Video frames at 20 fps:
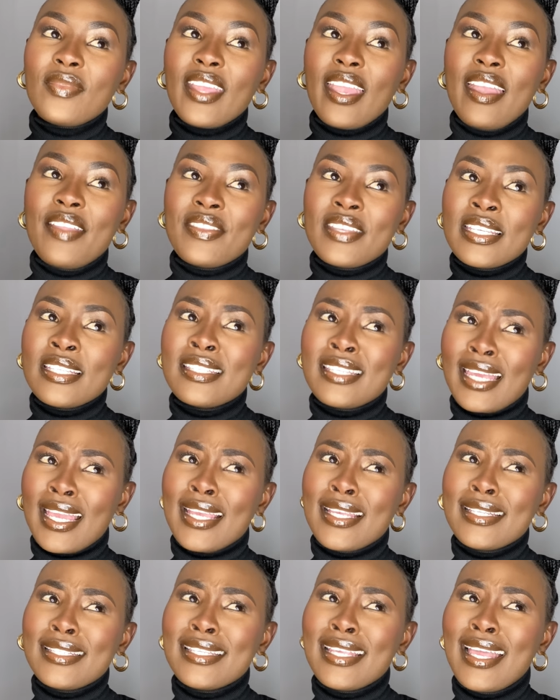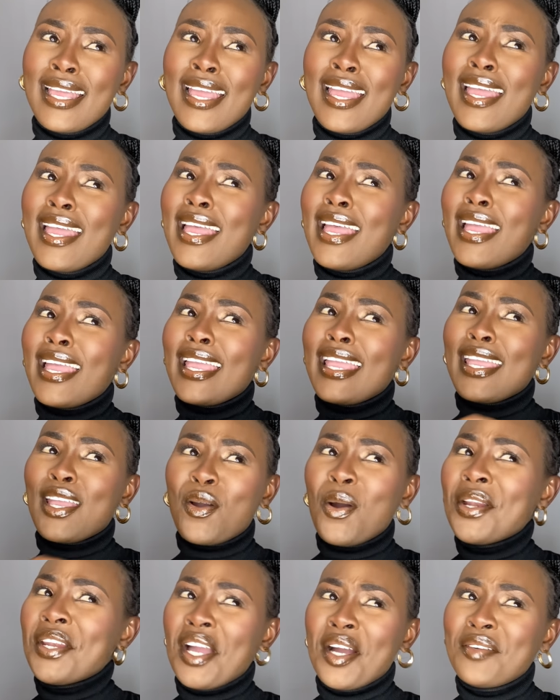And these days,
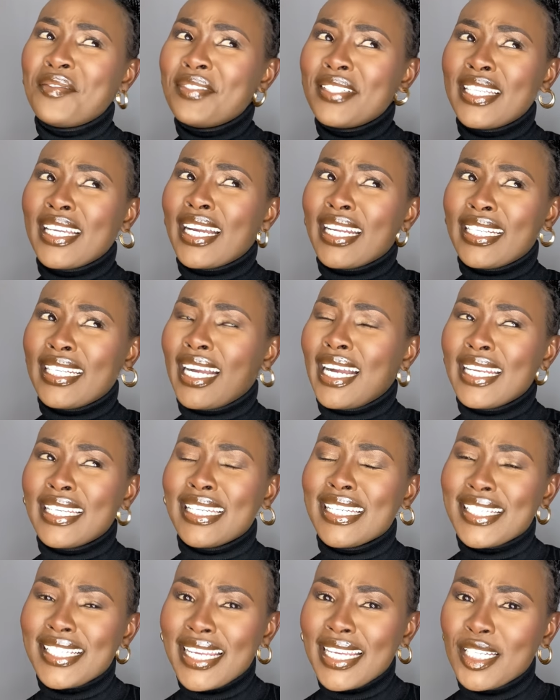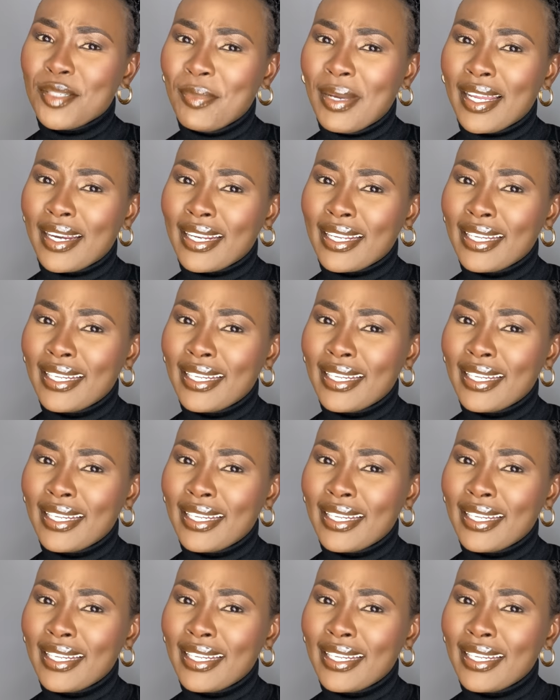ikhona i-outfit engahlangani neshade mara.